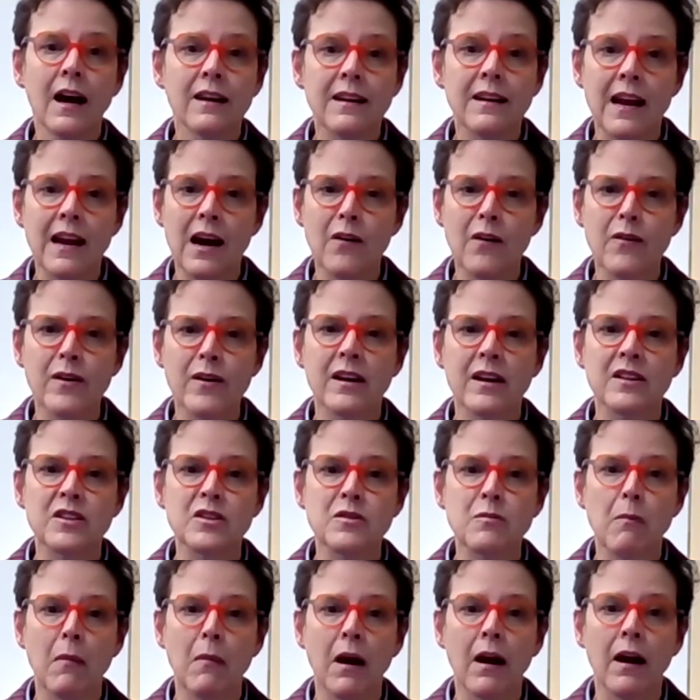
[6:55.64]
And now
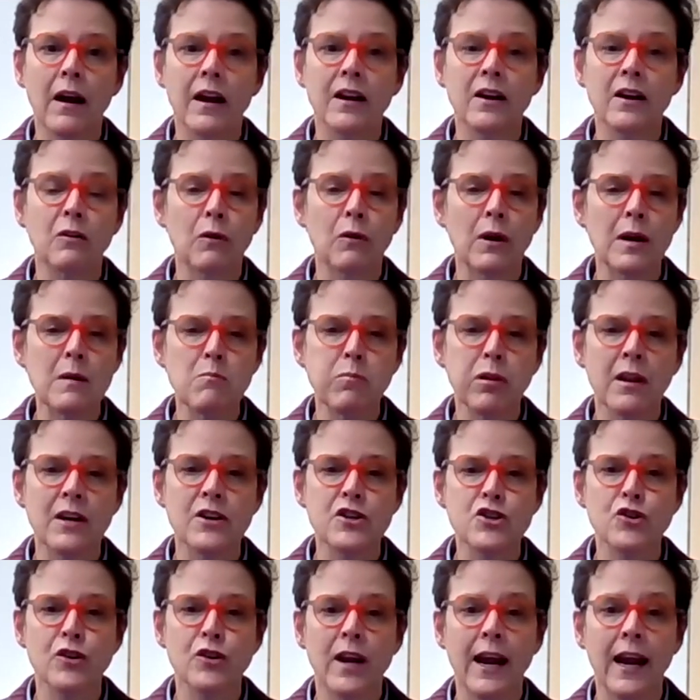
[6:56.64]
it's my great
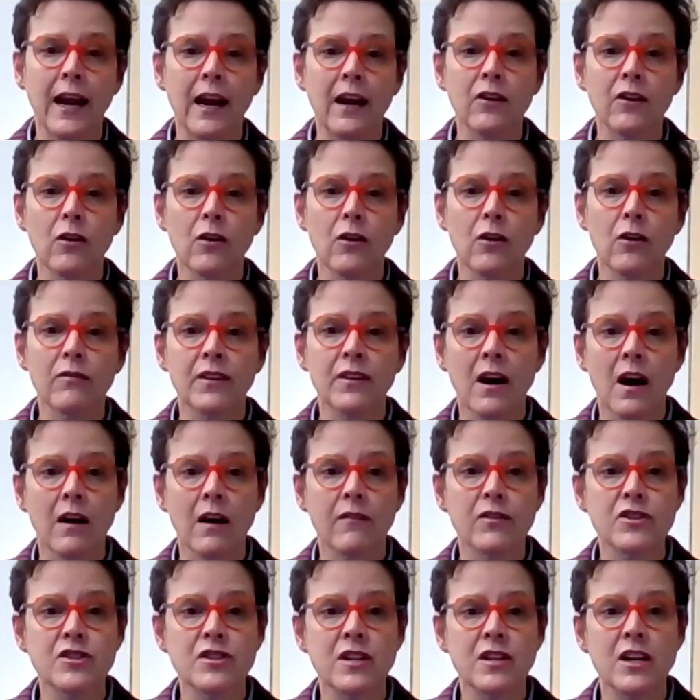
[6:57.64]
pleasure to hand off the
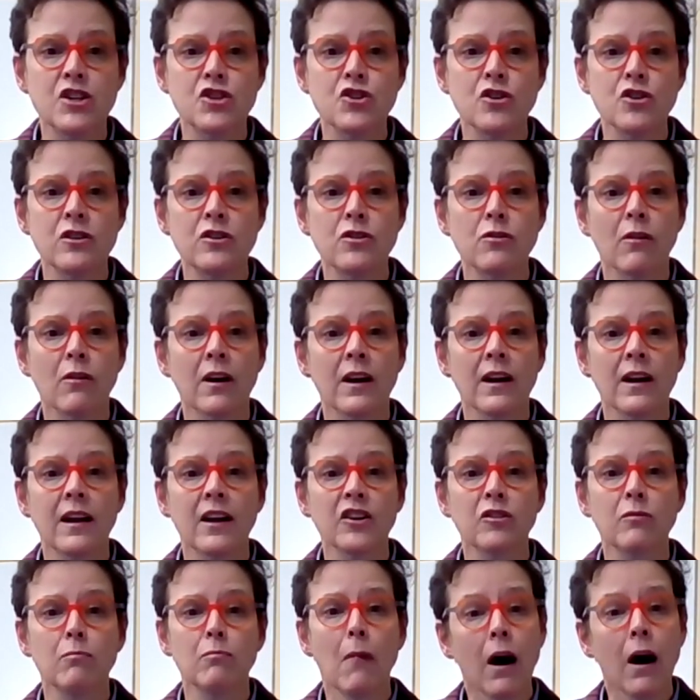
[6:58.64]
conversation to our
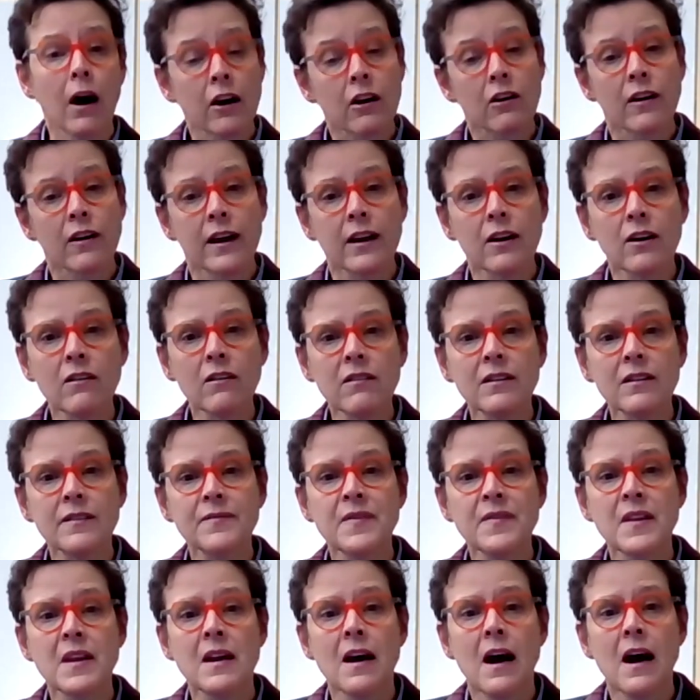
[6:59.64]
guest
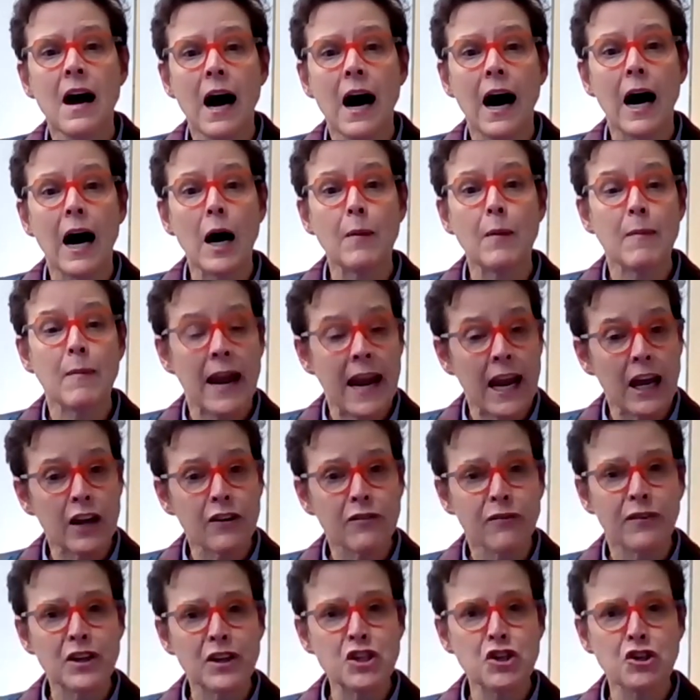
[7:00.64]
moderator,
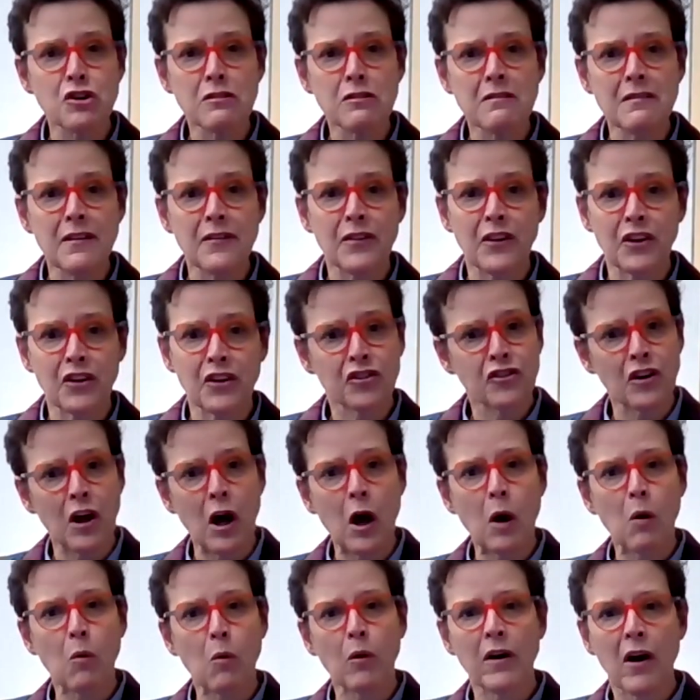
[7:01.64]
Ann Fisher, the
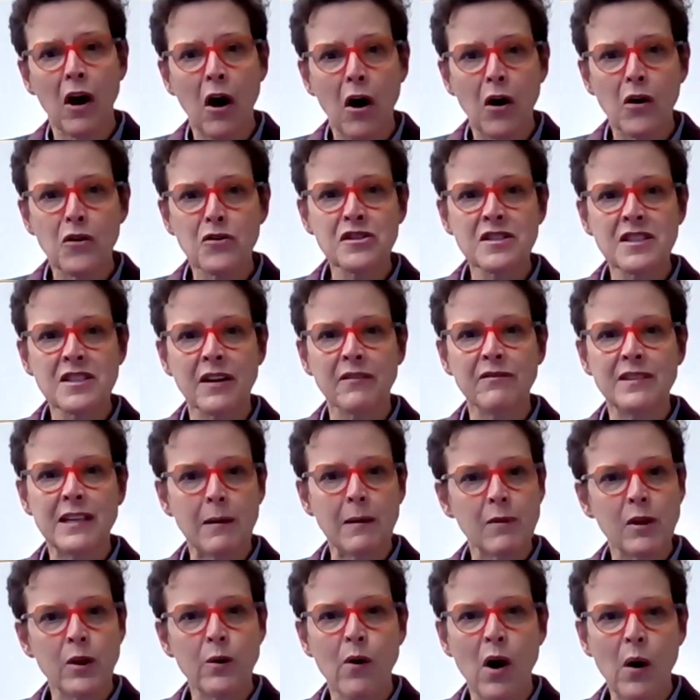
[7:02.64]
stalwart host of
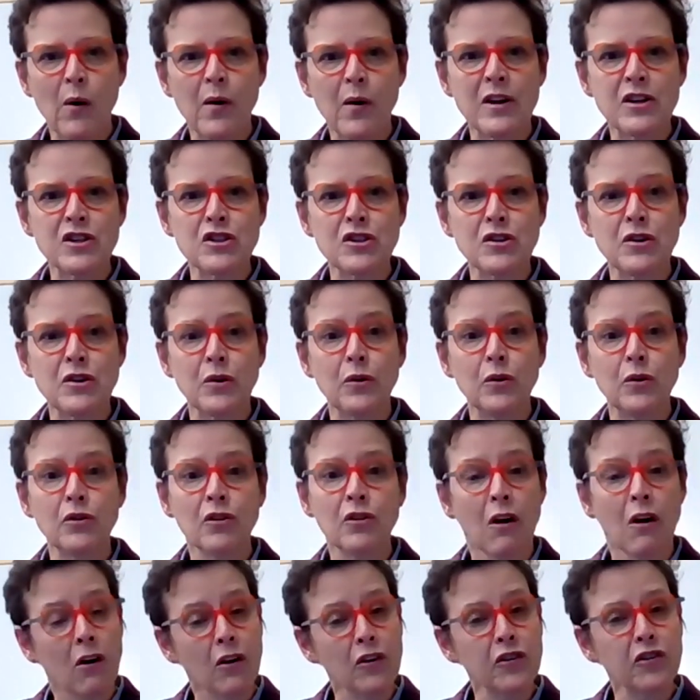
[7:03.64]

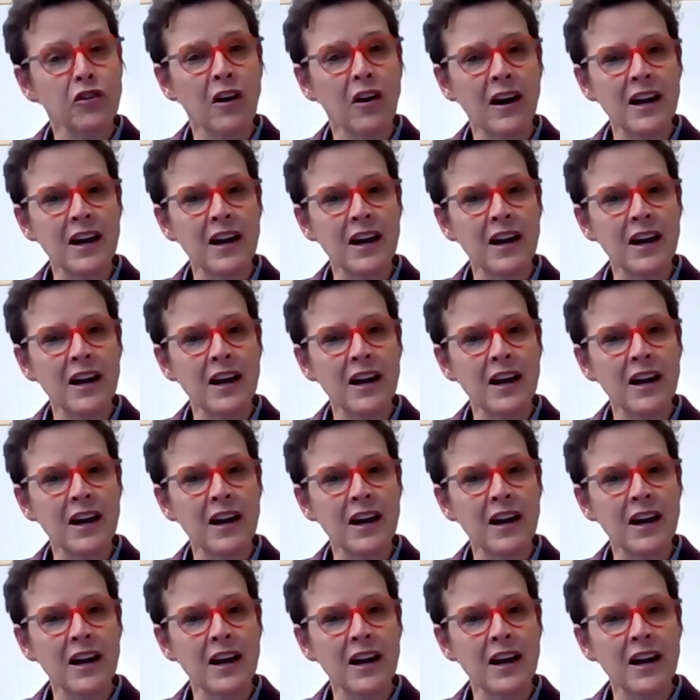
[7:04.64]
WOSU's All